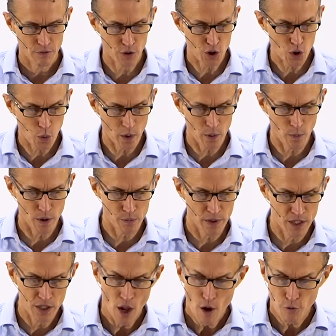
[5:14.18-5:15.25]
Verse 21
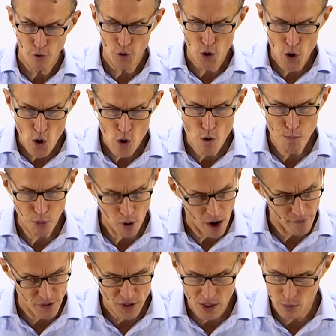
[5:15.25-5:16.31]
reads For no
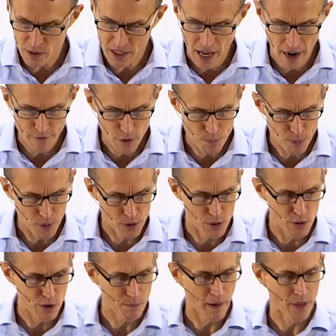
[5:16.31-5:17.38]
prophecy was ever
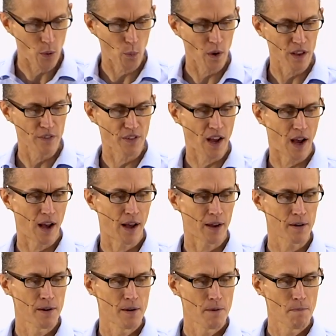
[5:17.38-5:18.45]
produced by the will of
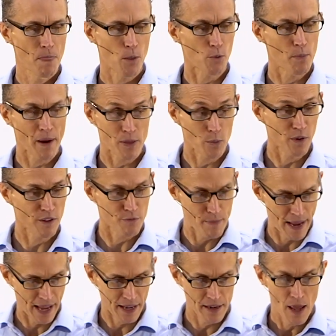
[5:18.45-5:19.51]
God, nor by the will of
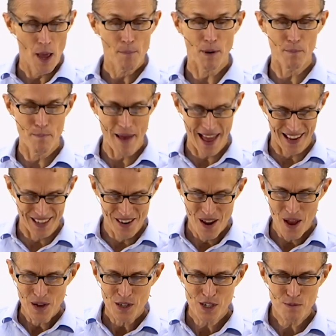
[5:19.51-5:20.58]
man, but
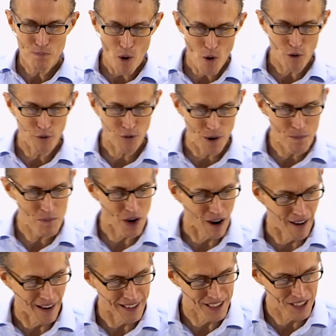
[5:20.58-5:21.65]
men spoke from
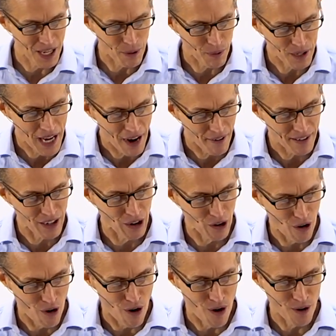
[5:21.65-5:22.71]
God as they were carried
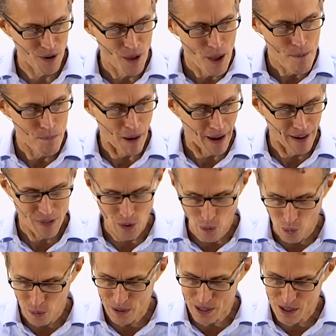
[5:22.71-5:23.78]
along by the
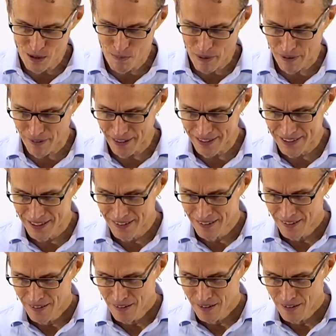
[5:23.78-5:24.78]
Holy Spirit.